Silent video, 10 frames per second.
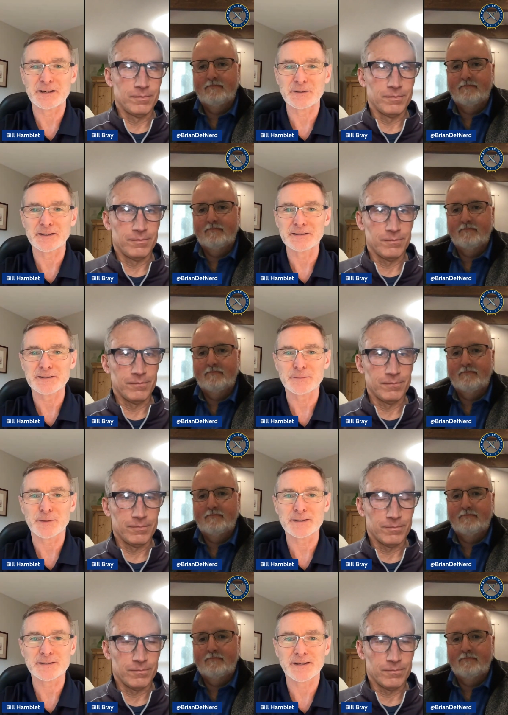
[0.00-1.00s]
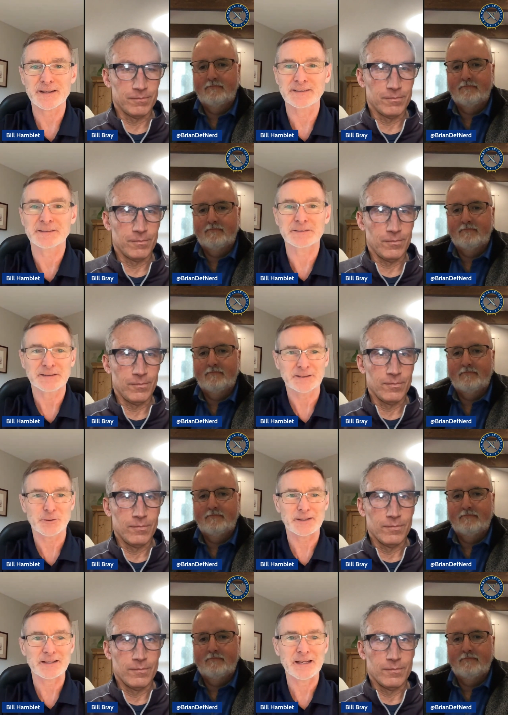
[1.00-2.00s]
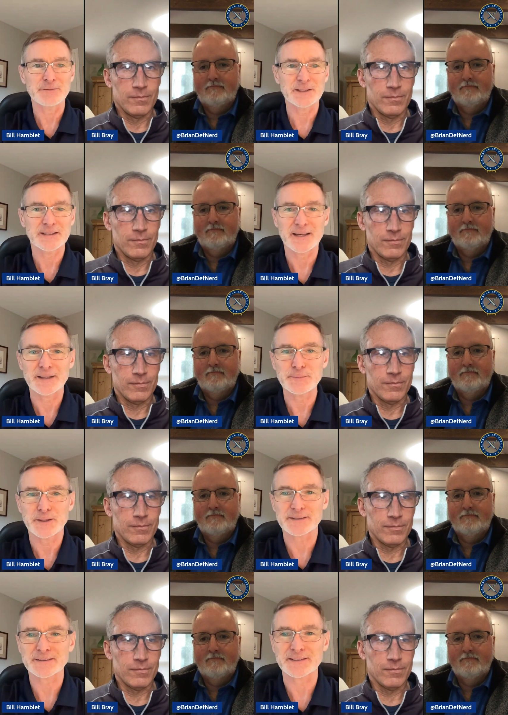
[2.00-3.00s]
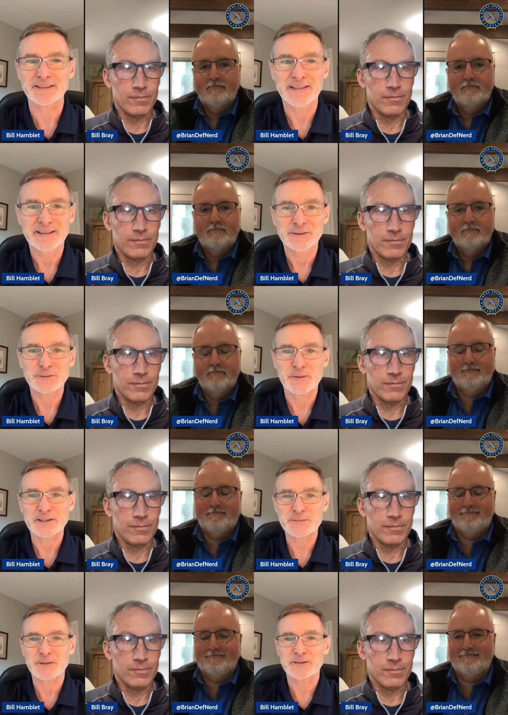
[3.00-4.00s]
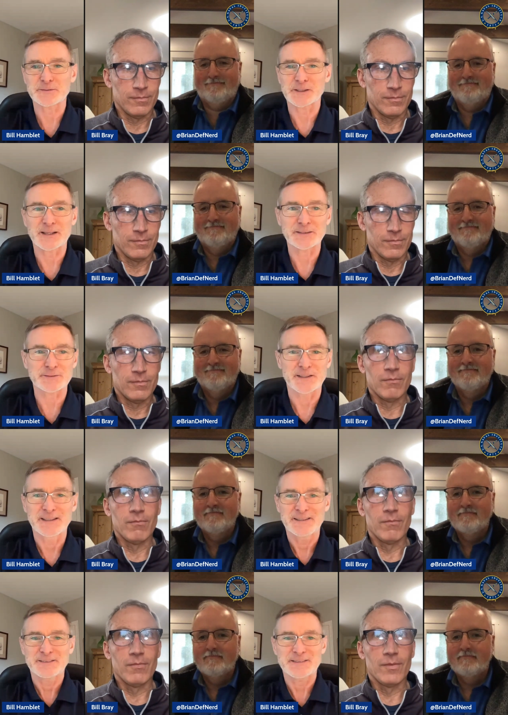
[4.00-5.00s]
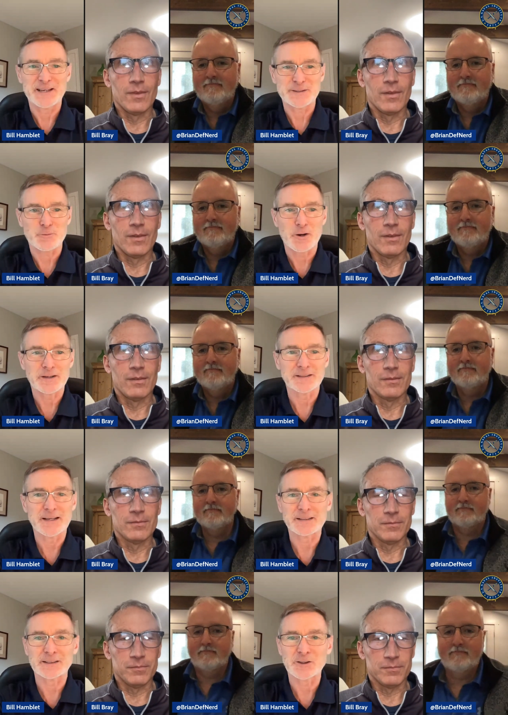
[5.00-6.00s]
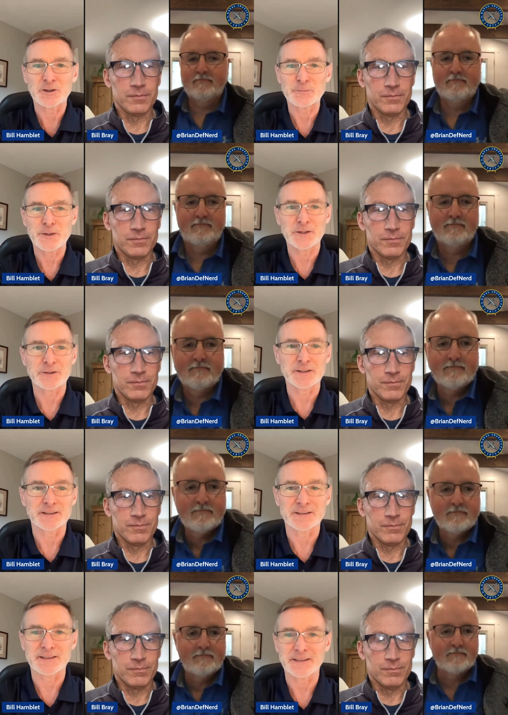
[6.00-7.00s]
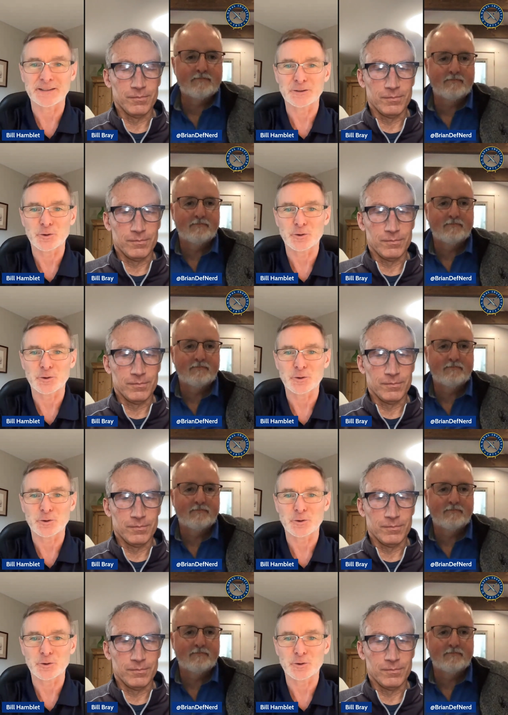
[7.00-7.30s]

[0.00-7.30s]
Speaker 1: area. Some might say, you know, great Navy day, but uh, reminds me of a lot of days walking down the long pier in uh, in